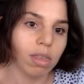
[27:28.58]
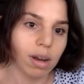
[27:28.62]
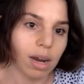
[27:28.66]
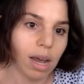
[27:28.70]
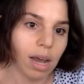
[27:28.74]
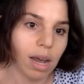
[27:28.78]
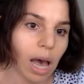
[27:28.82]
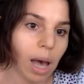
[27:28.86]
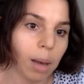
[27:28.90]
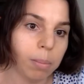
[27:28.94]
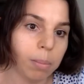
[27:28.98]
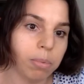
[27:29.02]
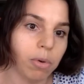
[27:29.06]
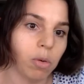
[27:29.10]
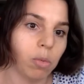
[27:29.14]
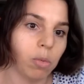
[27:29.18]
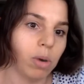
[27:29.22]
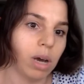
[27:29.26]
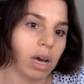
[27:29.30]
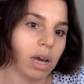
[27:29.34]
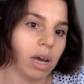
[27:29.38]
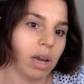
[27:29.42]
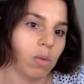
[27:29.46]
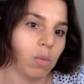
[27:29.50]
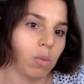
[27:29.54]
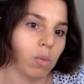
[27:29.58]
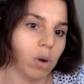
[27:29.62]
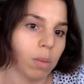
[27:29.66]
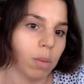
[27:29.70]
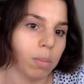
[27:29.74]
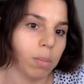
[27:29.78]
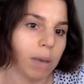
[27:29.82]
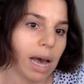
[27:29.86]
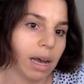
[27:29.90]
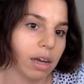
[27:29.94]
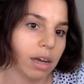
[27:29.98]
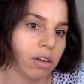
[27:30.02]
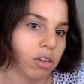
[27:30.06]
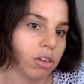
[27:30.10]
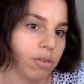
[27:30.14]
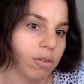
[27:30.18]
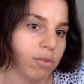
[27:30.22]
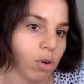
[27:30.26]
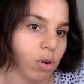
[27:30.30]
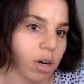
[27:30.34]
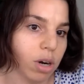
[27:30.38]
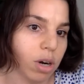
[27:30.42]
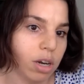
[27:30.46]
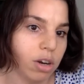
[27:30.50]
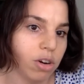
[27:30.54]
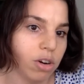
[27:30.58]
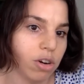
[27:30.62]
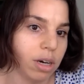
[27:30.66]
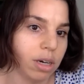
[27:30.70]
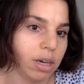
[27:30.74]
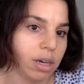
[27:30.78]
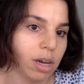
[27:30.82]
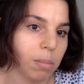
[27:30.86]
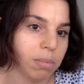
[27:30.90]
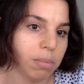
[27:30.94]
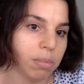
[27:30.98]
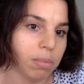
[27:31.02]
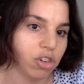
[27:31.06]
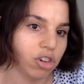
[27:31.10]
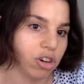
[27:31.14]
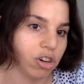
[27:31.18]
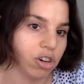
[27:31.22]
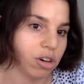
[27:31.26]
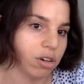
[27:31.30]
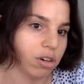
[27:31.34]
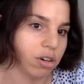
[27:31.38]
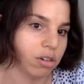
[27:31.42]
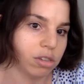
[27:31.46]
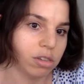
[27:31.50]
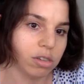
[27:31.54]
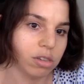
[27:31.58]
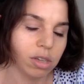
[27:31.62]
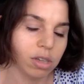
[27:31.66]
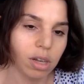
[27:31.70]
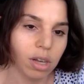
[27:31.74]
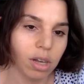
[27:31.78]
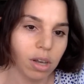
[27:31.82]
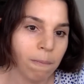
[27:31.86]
gonna happen when we're back to 40 degree temperatures